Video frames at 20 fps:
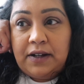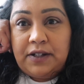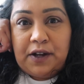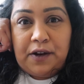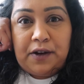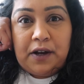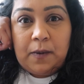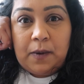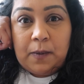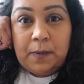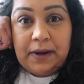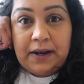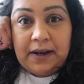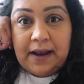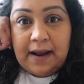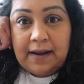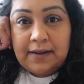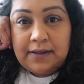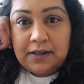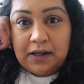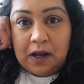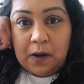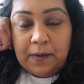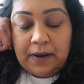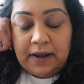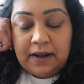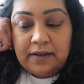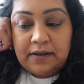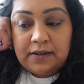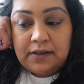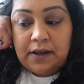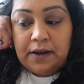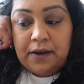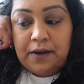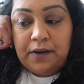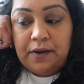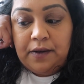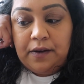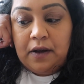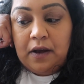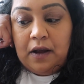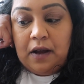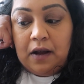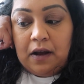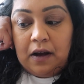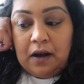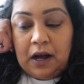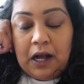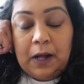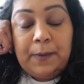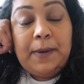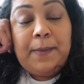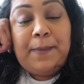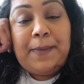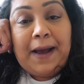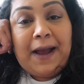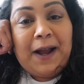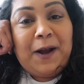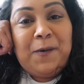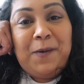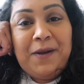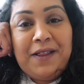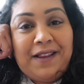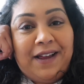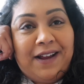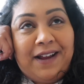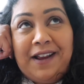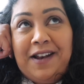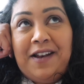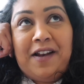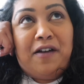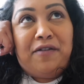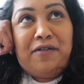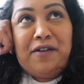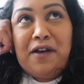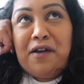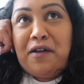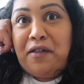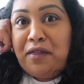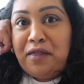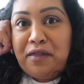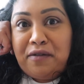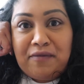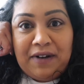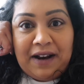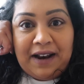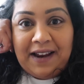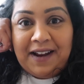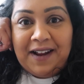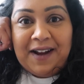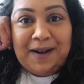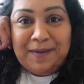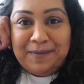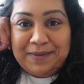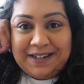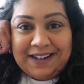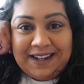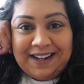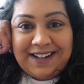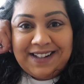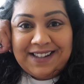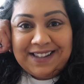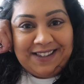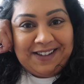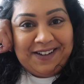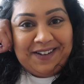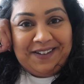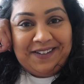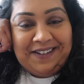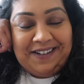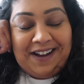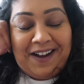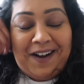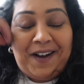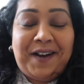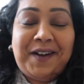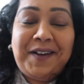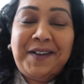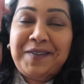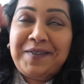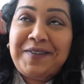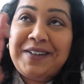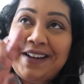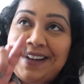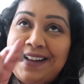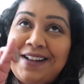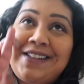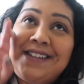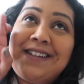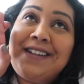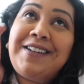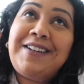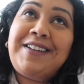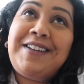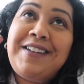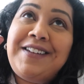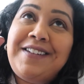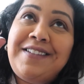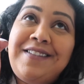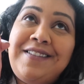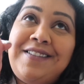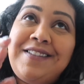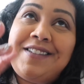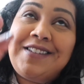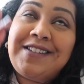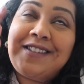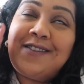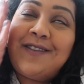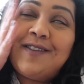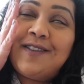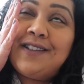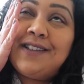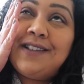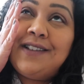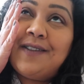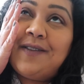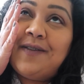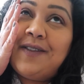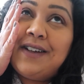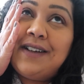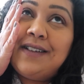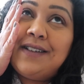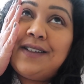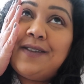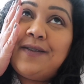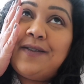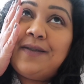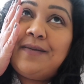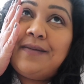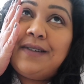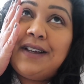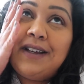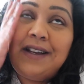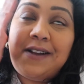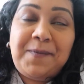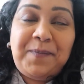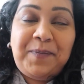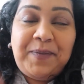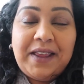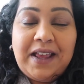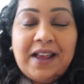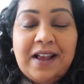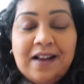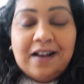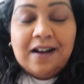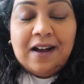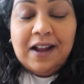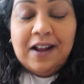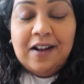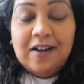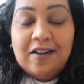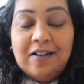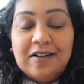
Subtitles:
I don't know when we're next going. So I'll be back with like another thrilling update soon. Hopefully it's good news. Just cross your fingers for me. I